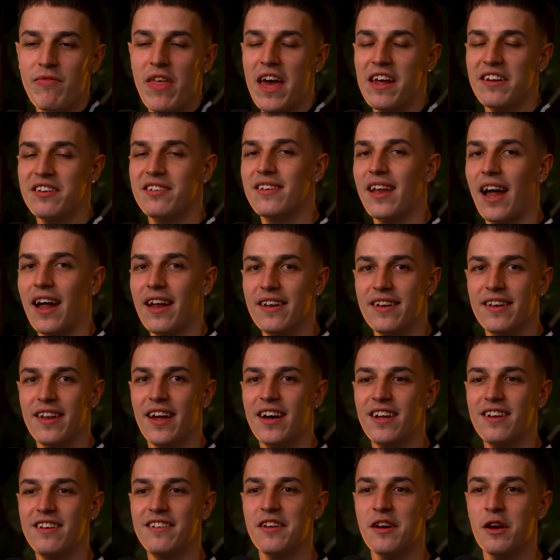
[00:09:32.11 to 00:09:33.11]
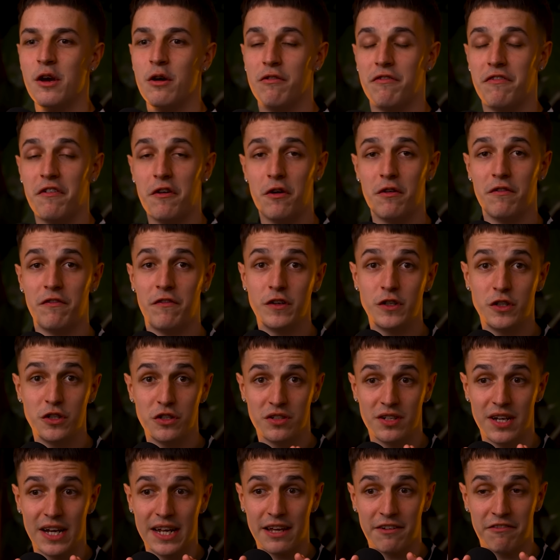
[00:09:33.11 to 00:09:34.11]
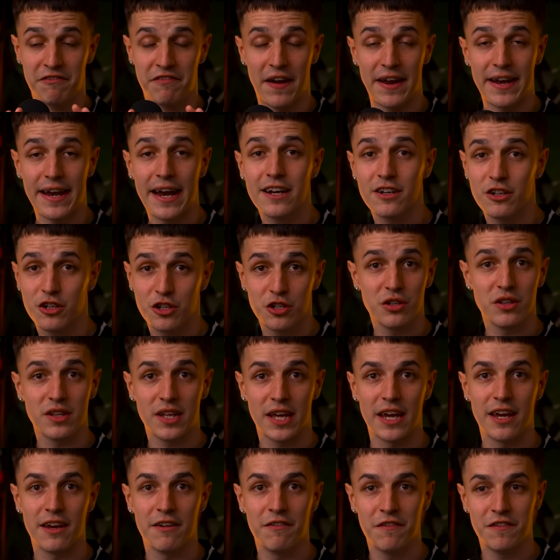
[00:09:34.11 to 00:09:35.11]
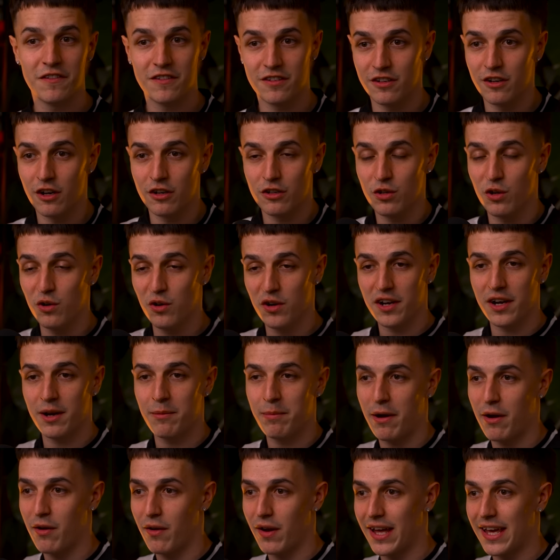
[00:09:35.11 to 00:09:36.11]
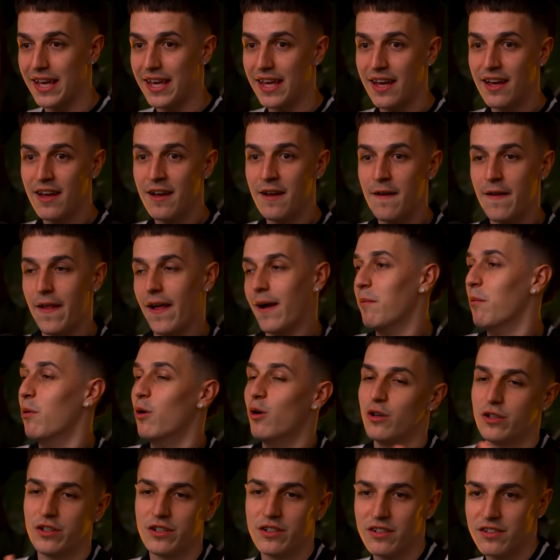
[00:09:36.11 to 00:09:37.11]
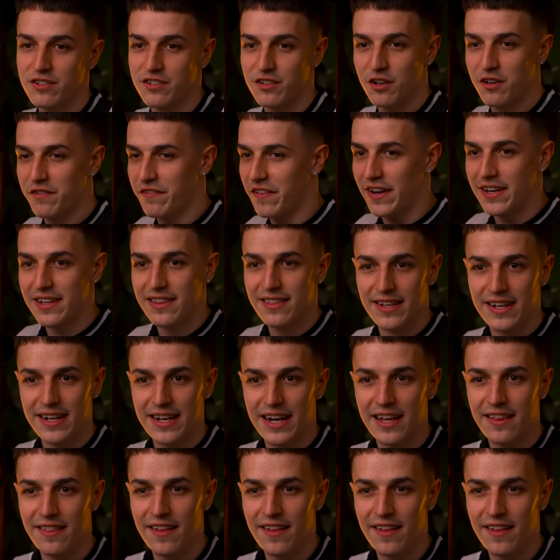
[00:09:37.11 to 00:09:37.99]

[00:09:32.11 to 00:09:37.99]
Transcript: Their standard for, for just like financial gifts, not talking about like emotional stuff, anything like